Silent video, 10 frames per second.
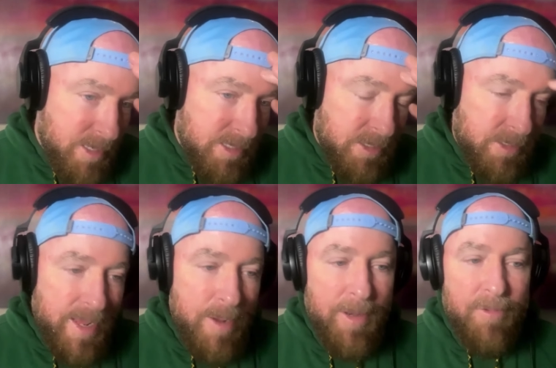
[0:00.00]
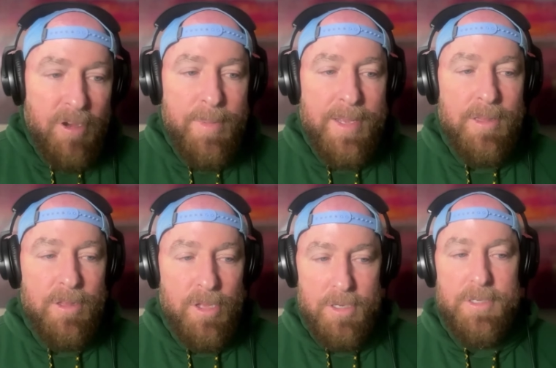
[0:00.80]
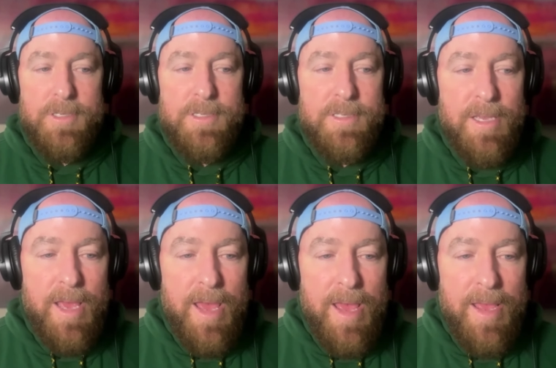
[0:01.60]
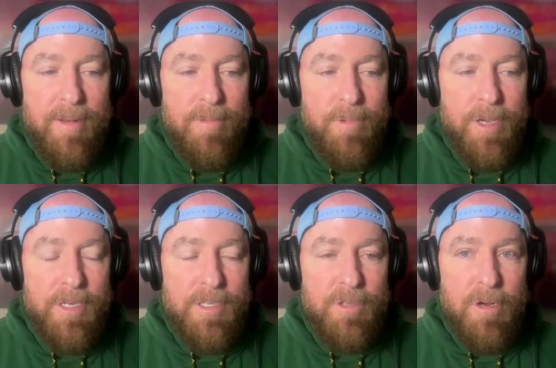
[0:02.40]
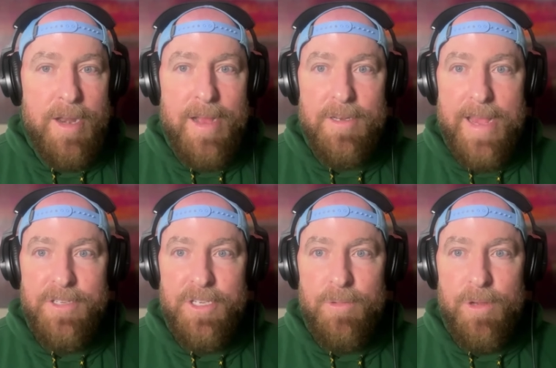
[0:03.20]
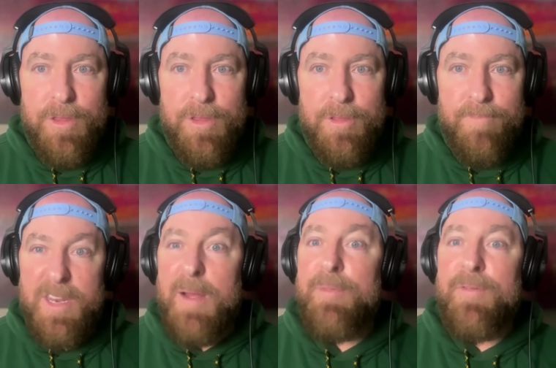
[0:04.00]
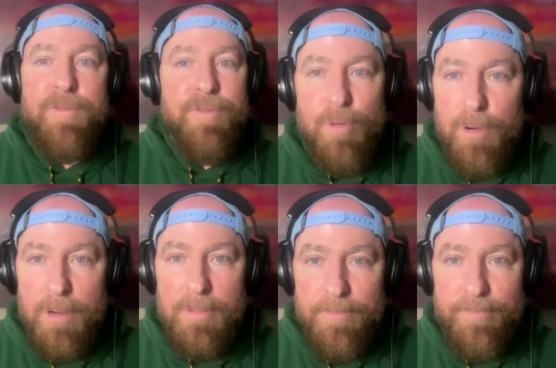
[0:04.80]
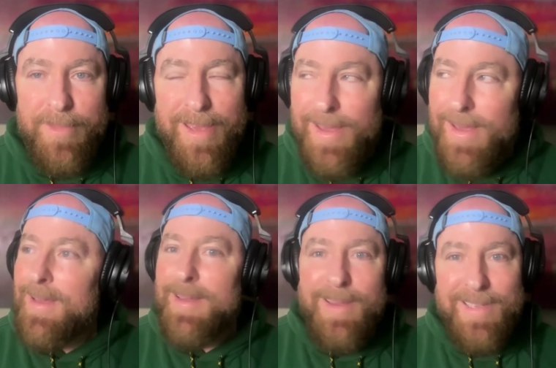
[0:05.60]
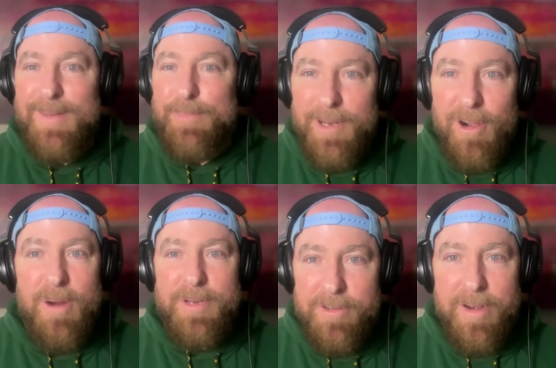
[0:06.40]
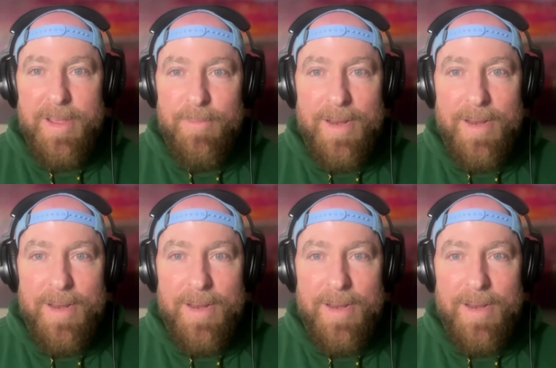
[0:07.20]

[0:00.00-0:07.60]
So today we're going to talk about locks, and we're going to start out actually with the number 4. It's a bit arbitrary, right?